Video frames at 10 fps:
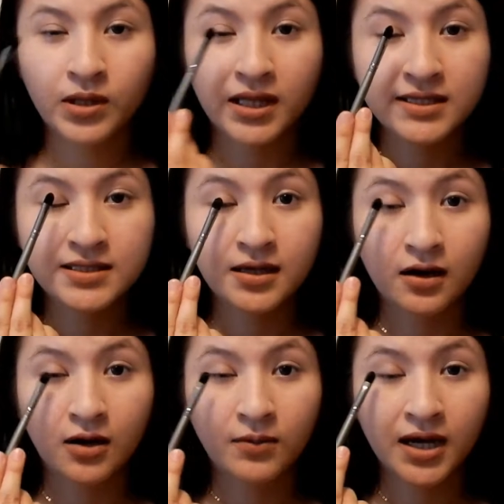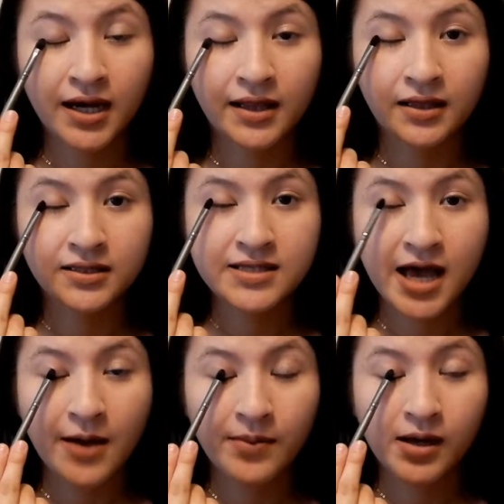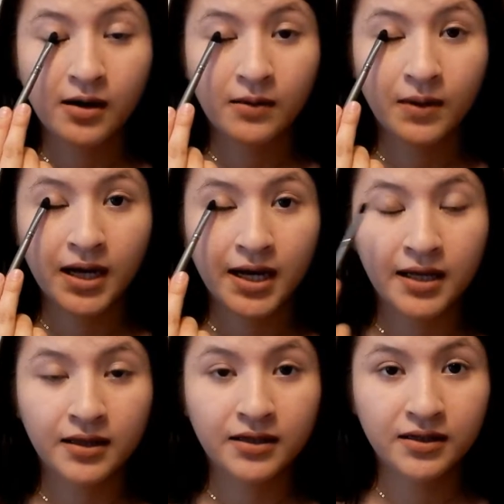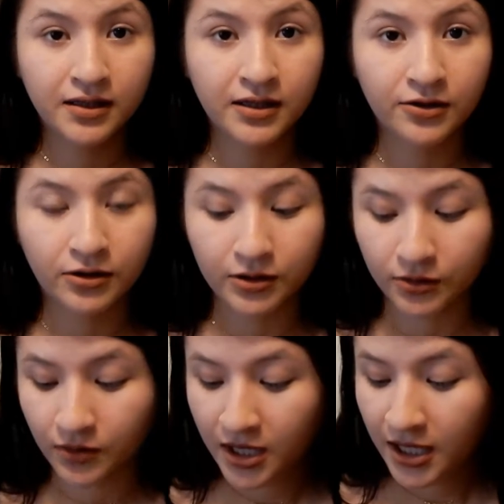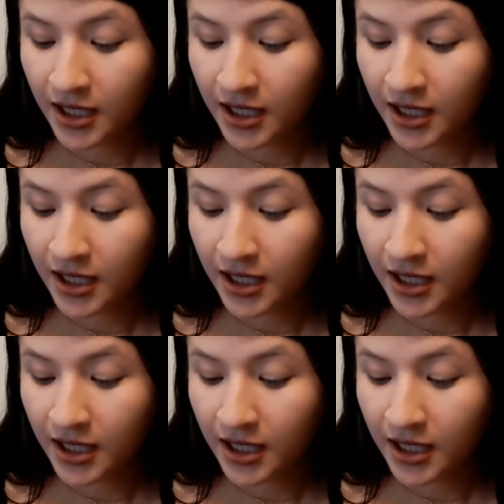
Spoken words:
place it on my eyelid, tap it on my eyelid, the glitter glue,